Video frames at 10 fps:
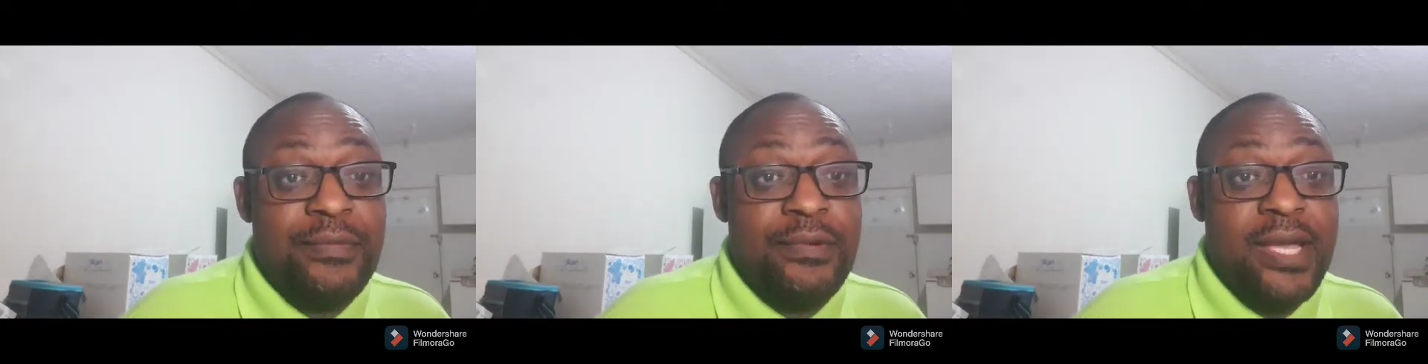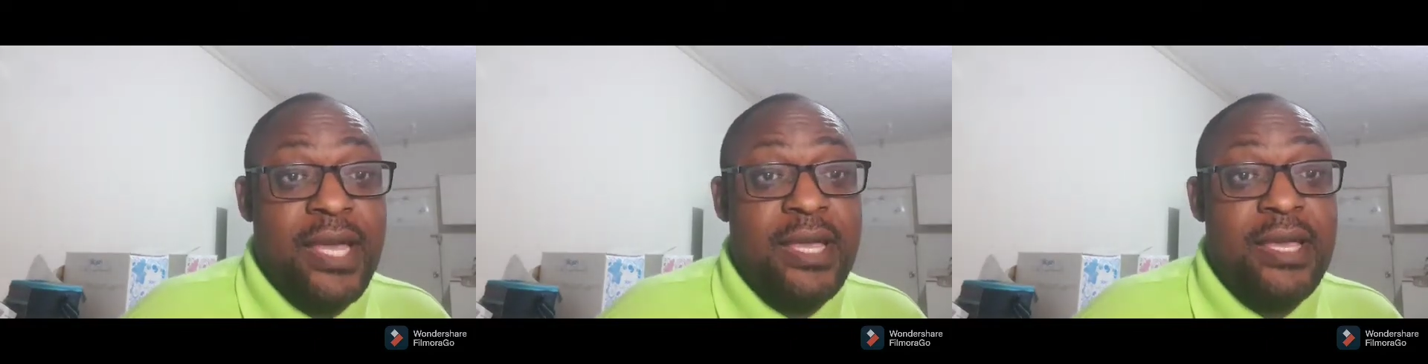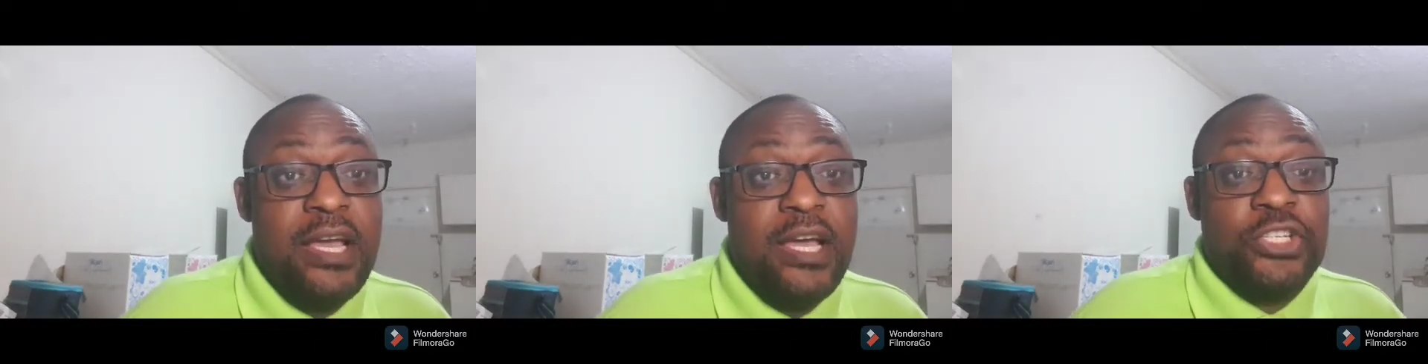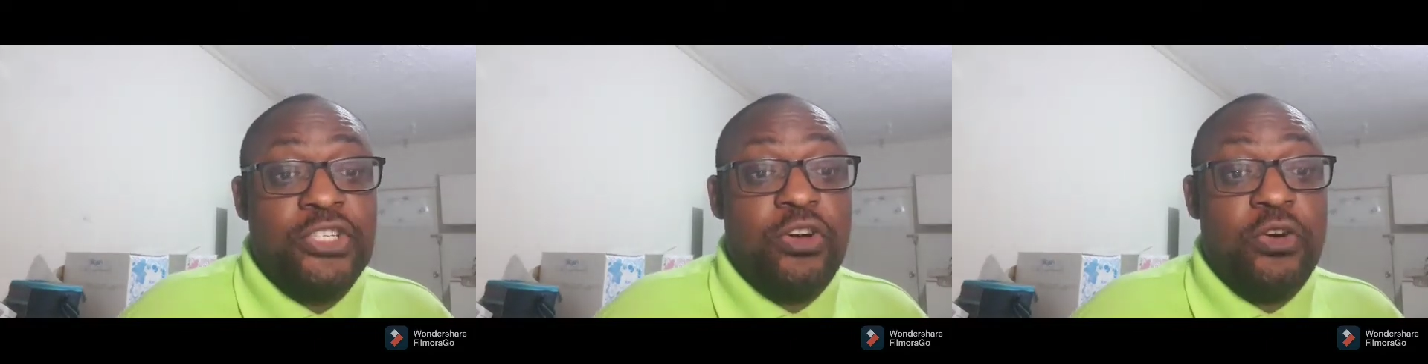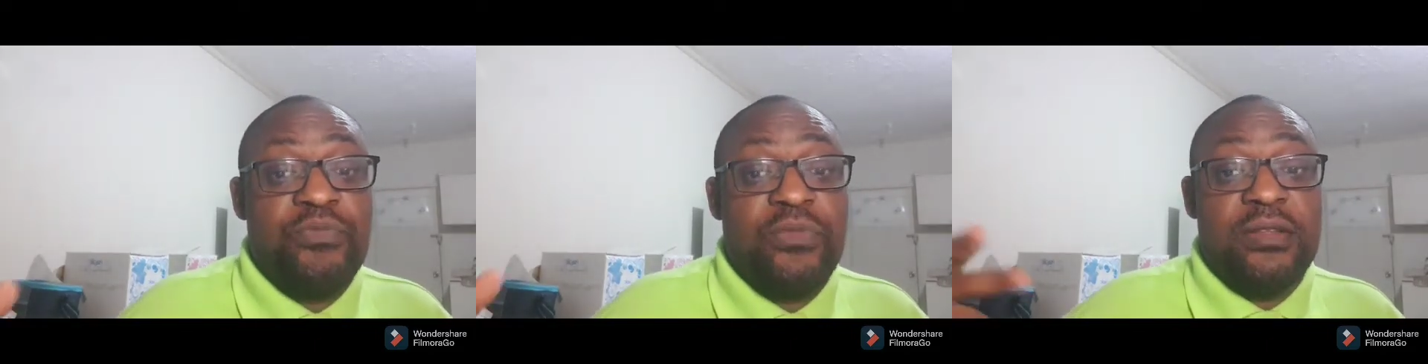Okay,
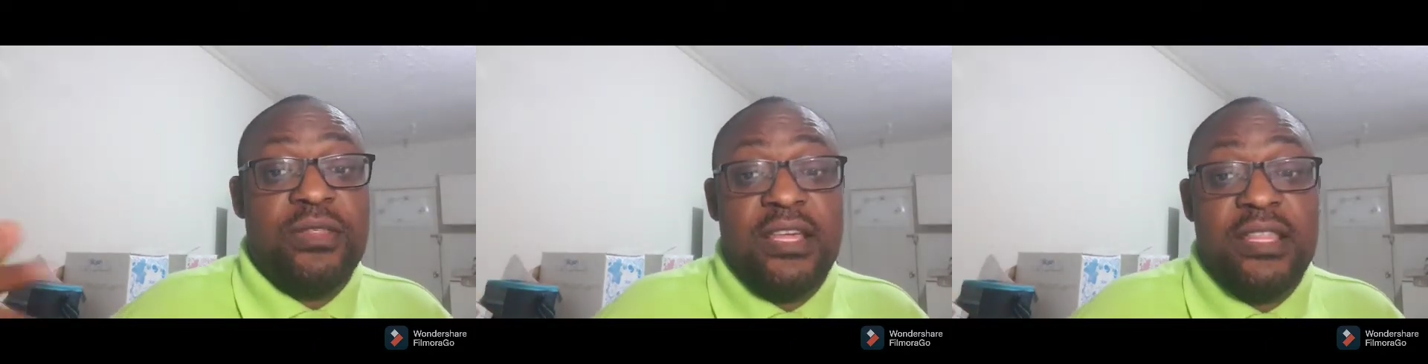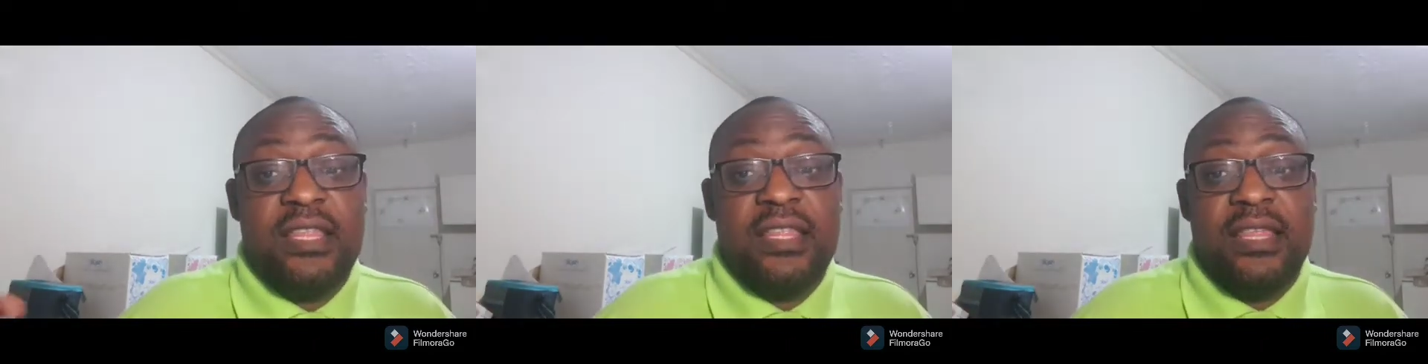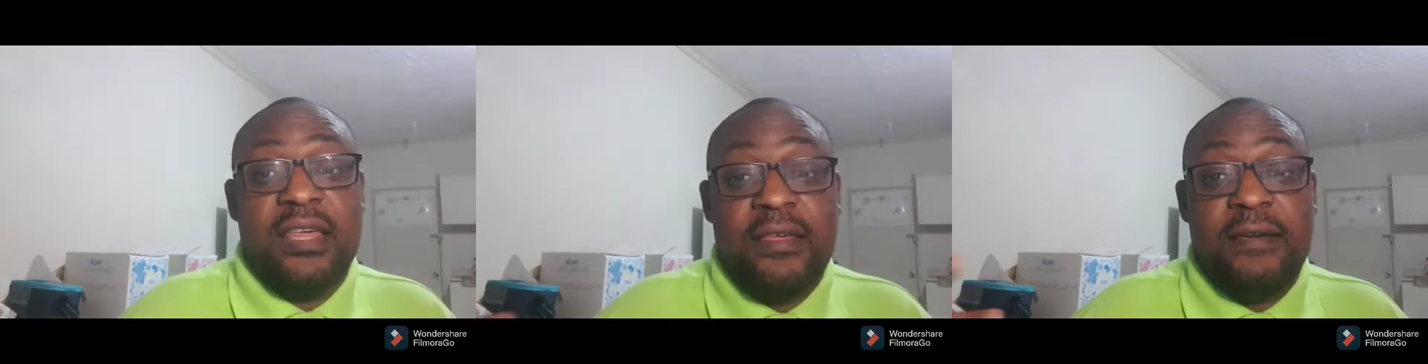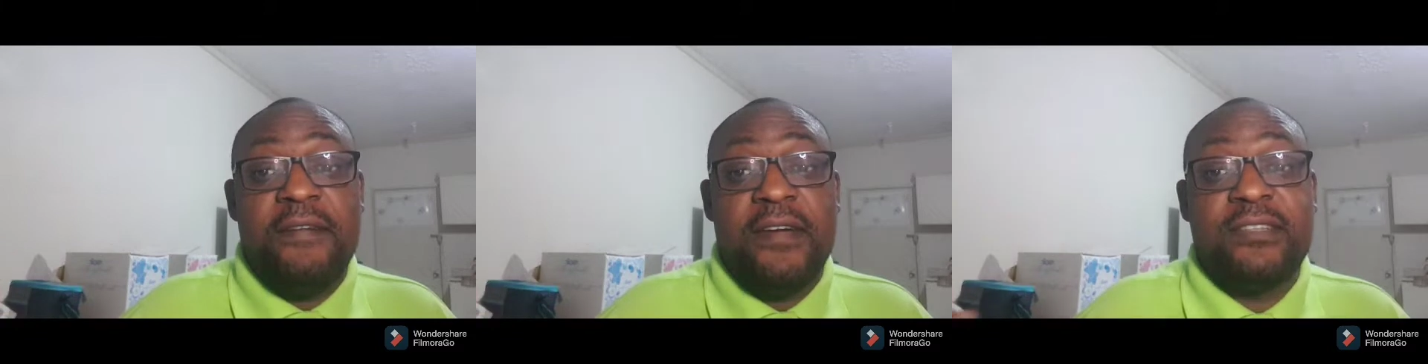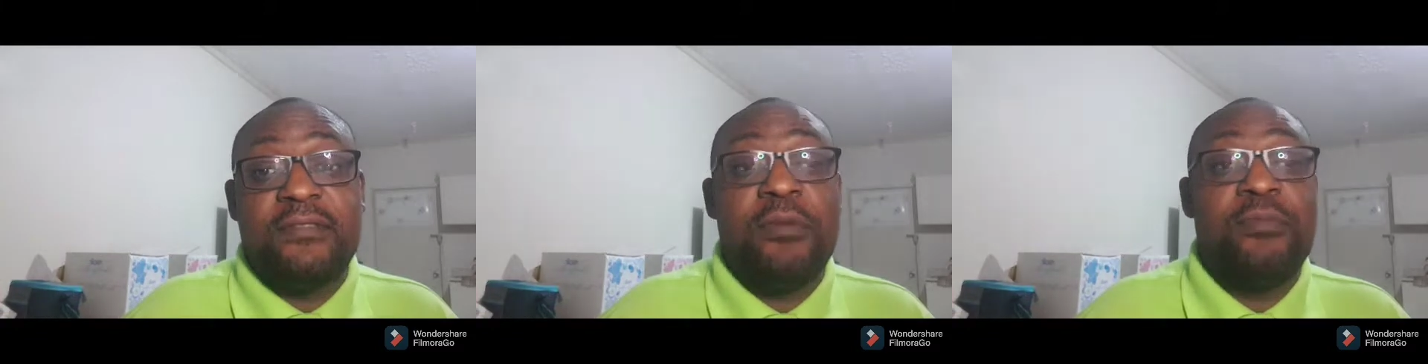so the
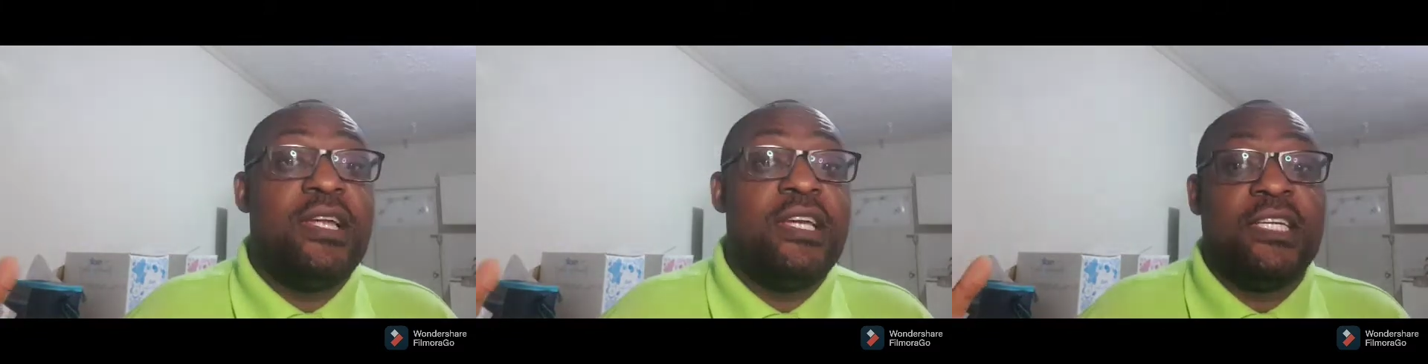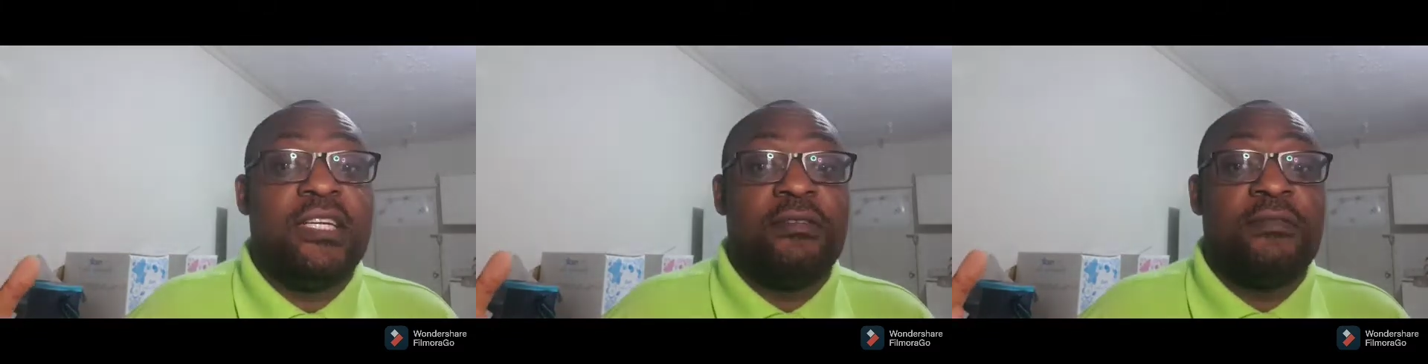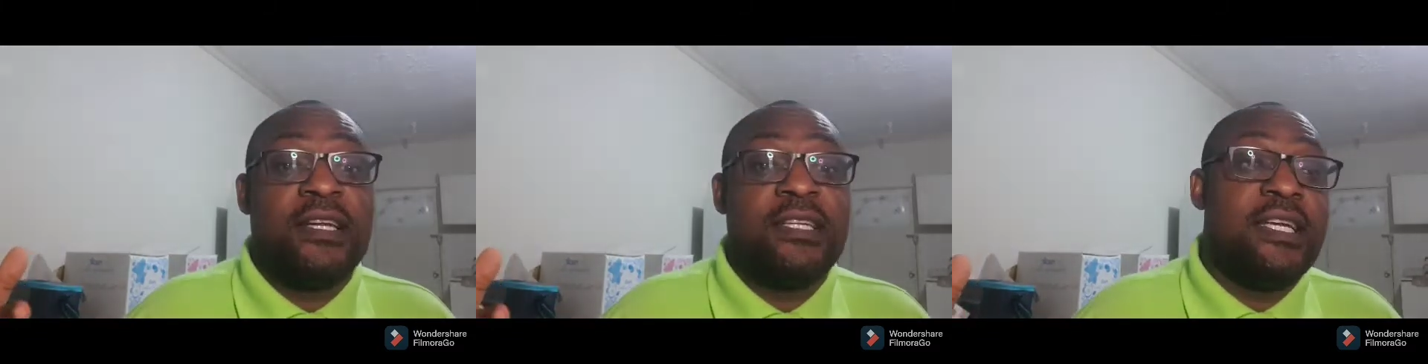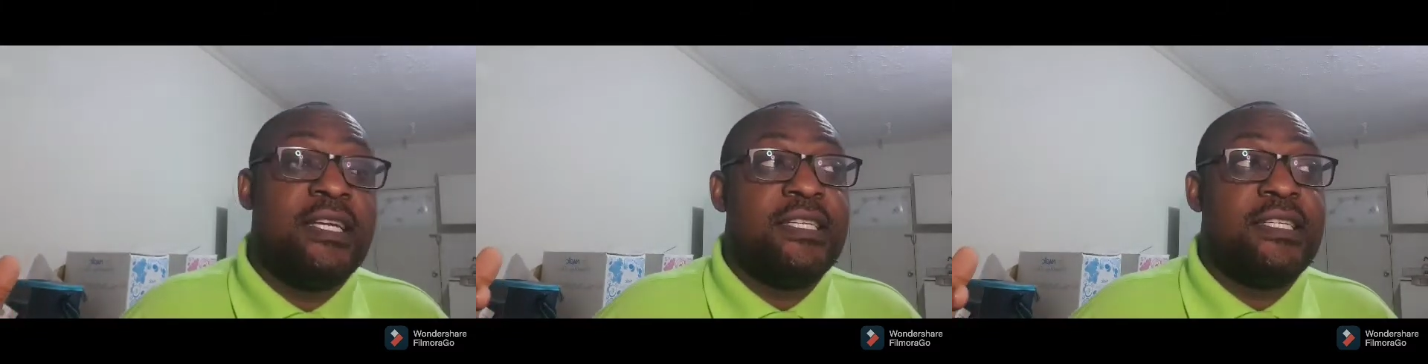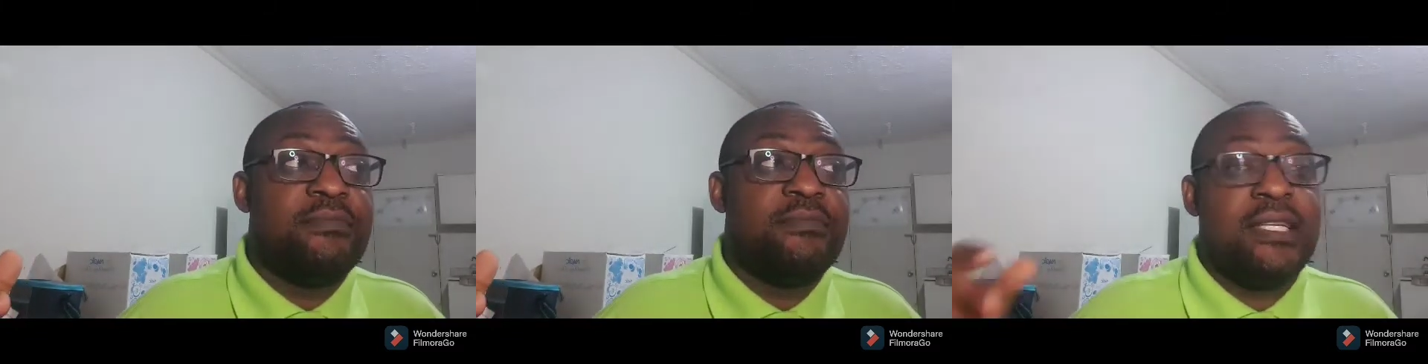first formulation of
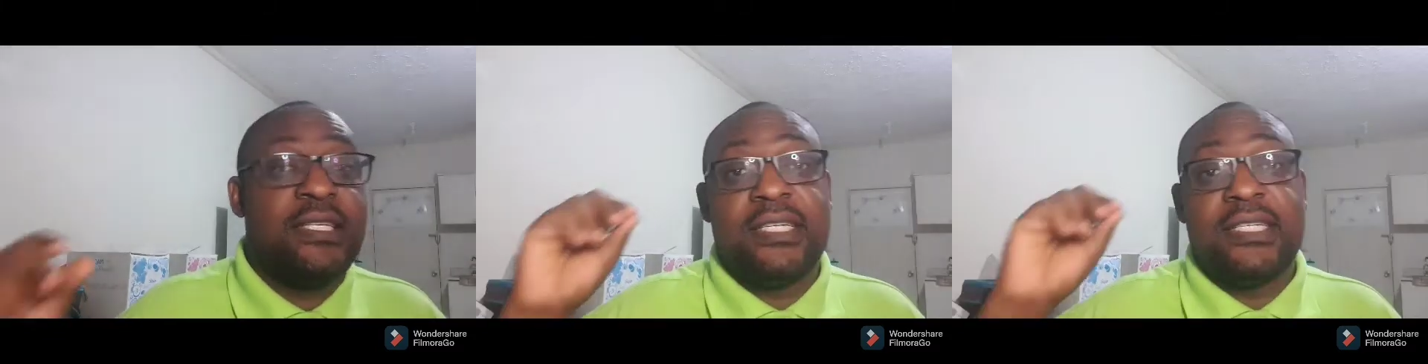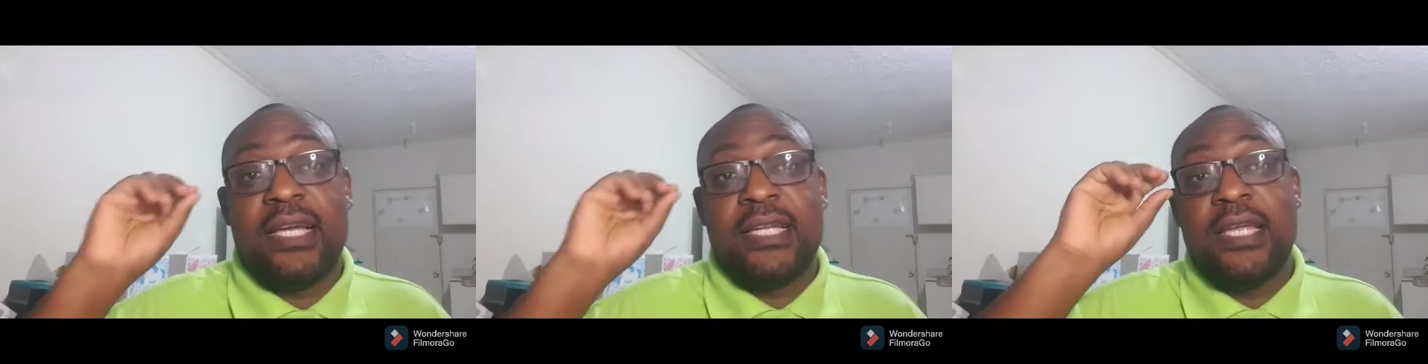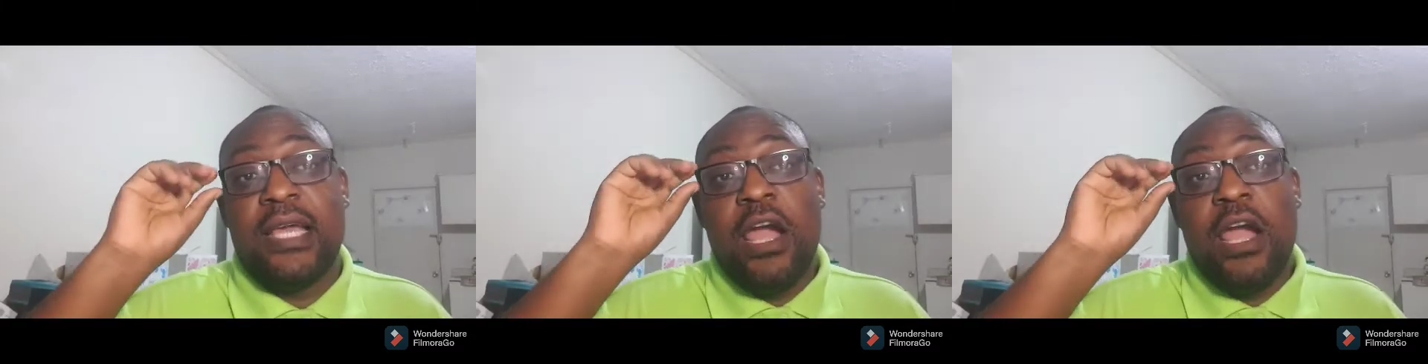Kantianism suggests that